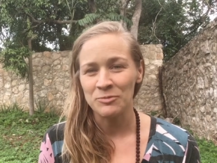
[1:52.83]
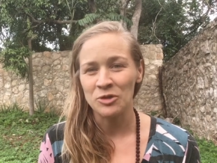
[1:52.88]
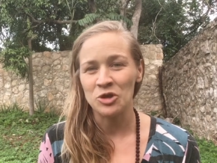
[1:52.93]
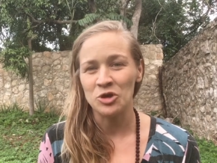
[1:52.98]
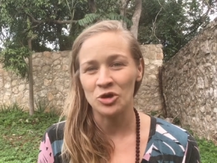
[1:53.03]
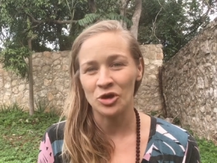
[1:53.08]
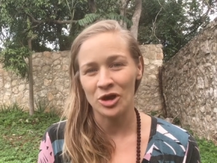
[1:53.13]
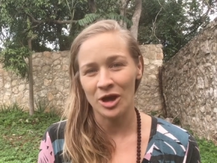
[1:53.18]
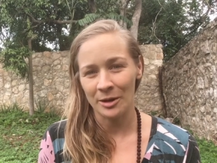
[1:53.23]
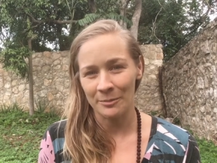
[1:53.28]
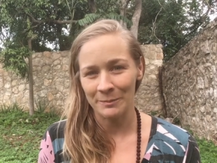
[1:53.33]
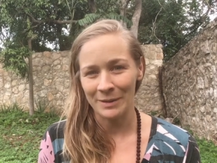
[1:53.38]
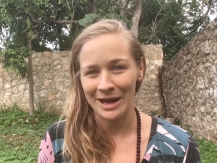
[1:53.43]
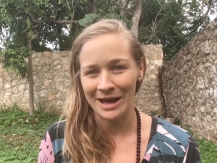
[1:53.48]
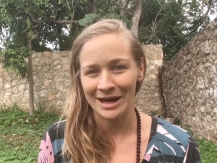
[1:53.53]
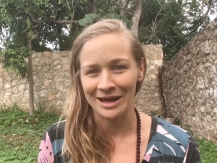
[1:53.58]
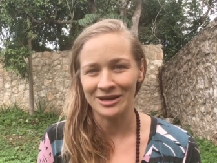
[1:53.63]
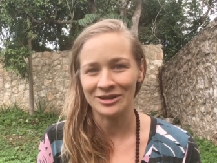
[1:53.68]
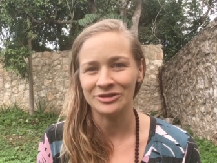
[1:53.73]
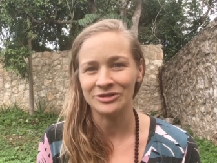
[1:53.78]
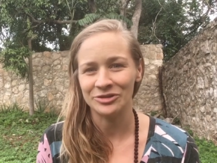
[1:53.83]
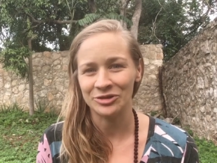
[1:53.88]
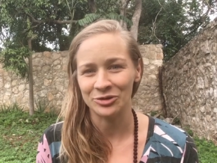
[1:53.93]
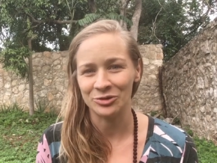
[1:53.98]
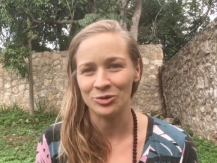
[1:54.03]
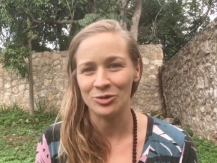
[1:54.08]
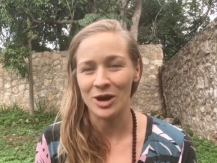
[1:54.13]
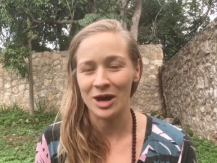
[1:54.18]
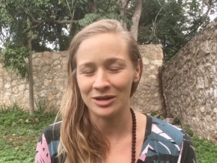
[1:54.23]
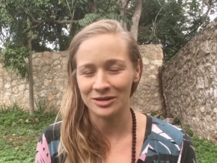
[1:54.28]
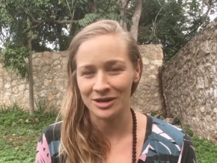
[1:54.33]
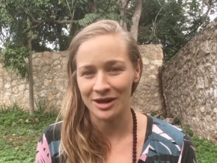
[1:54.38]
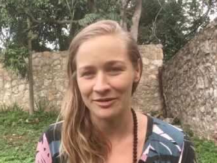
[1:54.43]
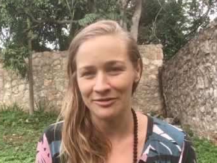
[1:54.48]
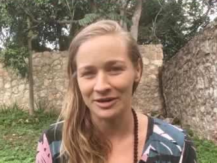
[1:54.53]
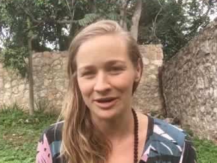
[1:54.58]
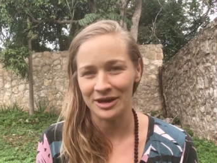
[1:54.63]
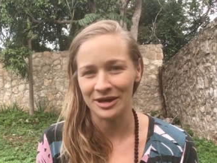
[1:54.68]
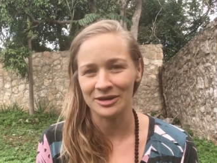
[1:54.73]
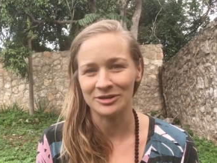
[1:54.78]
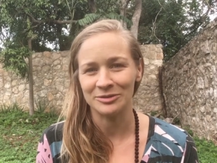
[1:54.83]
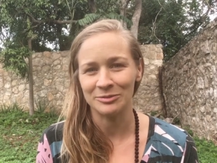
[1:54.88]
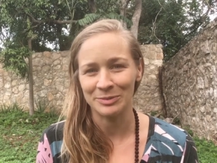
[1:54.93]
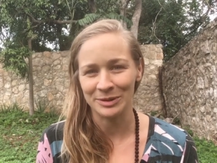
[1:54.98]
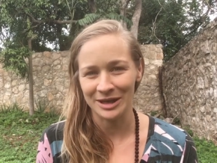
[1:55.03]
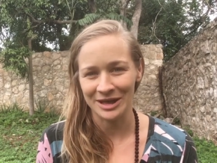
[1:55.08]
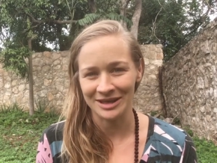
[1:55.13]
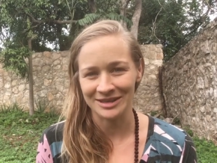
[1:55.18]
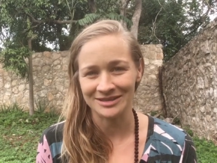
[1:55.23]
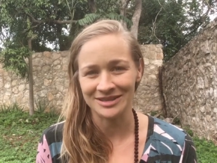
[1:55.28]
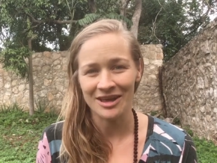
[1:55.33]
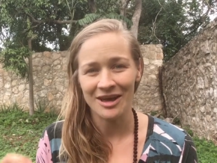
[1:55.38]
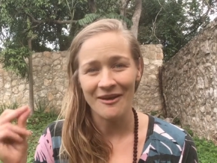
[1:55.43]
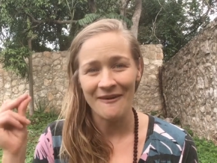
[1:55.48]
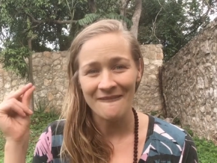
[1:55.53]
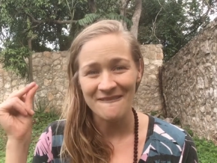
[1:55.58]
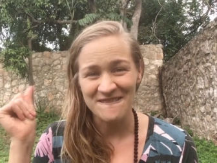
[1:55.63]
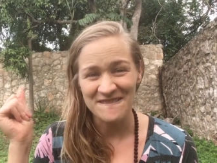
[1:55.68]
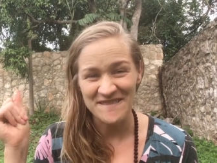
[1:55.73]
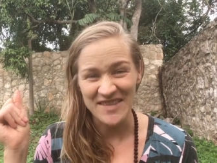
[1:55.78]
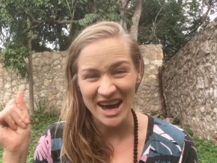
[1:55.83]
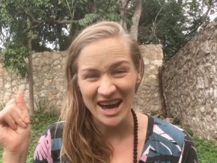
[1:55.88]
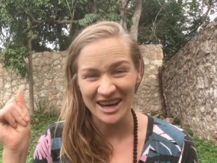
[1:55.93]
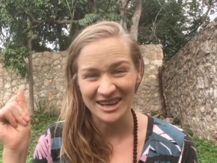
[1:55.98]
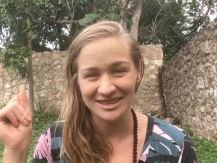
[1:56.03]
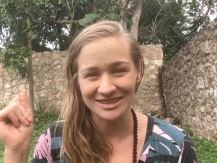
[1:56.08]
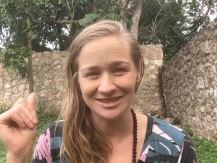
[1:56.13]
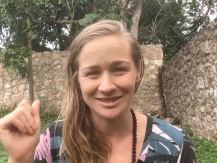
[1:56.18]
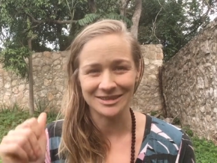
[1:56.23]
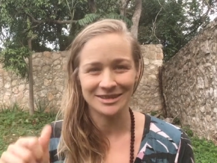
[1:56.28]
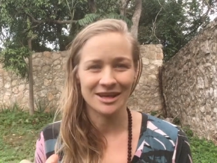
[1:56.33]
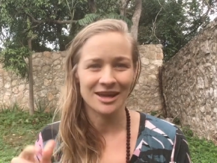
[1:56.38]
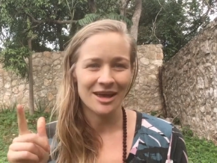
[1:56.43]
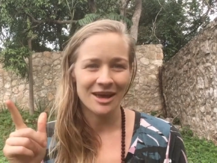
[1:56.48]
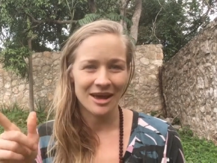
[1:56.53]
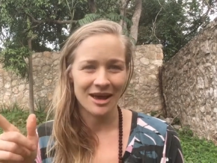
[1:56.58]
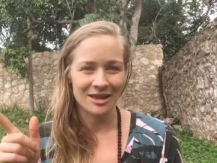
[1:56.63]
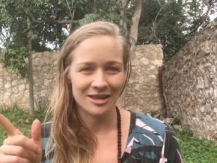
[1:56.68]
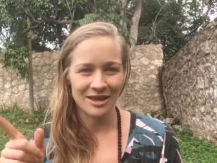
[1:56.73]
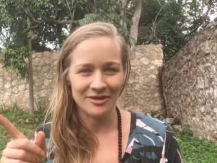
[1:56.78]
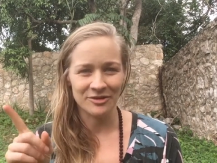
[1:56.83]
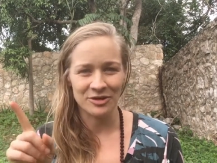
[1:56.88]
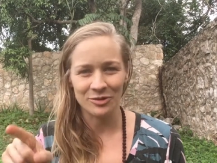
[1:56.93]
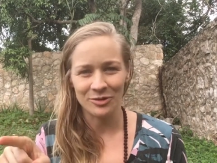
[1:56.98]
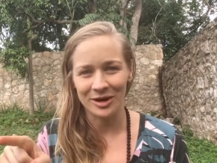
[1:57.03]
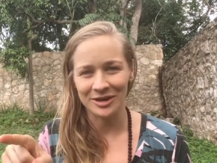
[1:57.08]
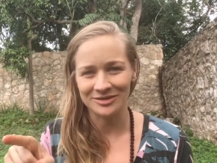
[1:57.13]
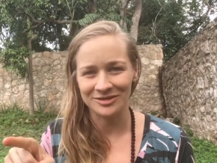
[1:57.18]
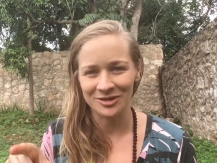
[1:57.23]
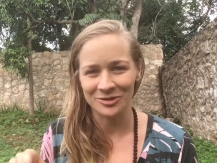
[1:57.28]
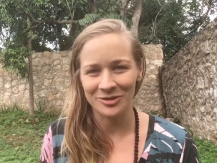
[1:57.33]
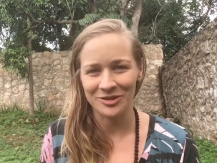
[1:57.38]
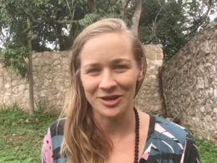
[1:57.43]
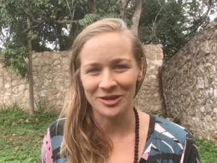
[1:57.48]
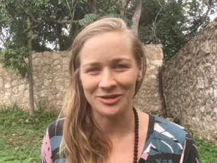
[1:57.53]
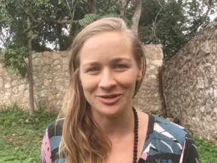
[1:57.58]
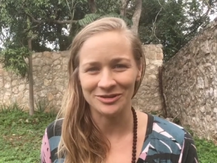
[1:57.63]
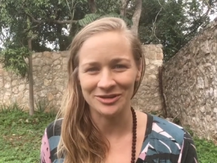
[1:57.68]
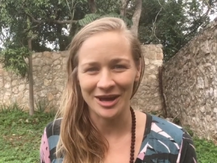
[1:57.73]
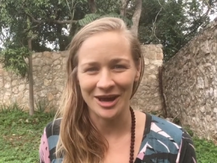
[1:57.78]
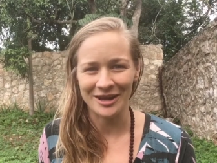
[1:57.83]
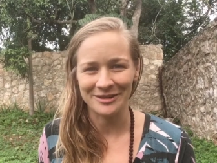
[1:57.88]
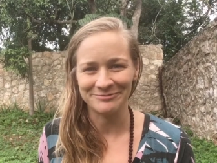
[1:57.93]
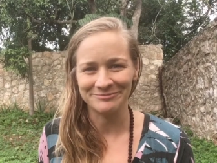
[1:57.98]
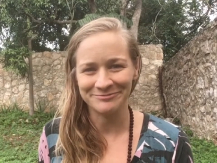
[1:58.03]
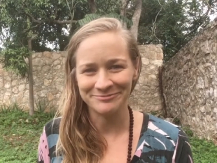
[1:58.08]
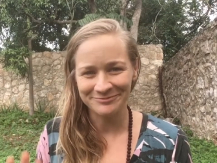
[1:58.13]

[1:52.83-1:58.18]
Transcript: you'll come back to a loving place fast. I love you. I'll see you on the other side.